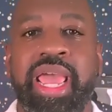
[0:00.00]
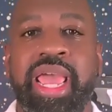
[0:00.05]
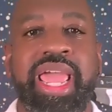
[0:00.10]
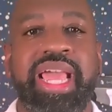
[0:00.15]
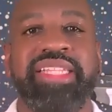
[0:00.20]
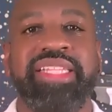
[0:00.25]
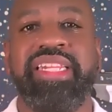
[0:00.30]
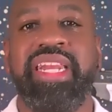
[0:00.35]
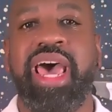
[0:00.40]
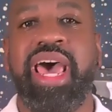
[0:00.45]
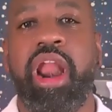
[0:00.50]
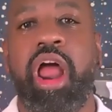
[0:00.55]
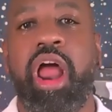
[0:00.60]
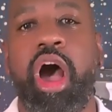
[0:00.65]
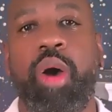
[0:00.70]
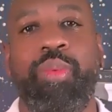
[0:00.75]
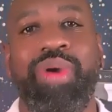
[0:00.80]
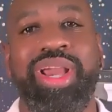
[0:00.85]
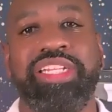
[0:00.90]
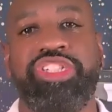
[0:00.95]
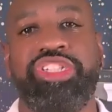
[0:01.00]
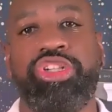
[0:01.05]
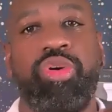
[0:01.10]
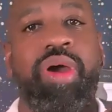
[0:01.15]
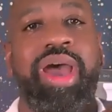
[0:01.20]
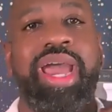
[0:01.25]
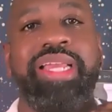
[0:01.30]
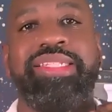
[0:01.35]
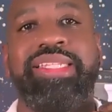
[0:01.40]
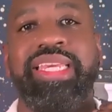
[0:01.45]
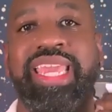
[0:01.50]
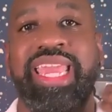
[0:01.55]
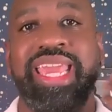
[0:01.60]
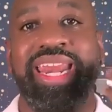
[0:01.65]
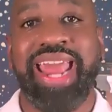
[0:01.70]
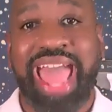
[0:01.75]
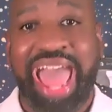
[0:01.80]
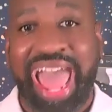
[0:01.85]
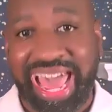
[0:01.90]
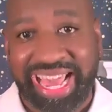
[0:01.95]
it's not always trying to get
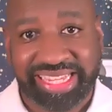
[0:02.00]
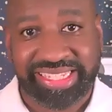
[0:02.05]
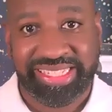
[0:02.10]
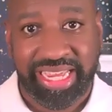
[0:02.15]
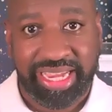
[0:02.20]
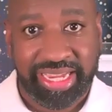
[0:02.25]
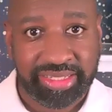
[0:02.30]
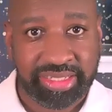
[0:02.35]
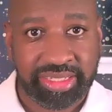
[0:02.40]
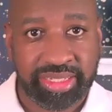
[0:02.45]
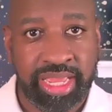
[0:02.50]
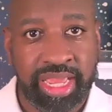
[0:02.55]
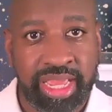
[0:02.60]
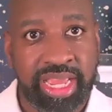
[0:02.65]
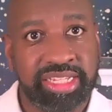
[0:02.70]
access.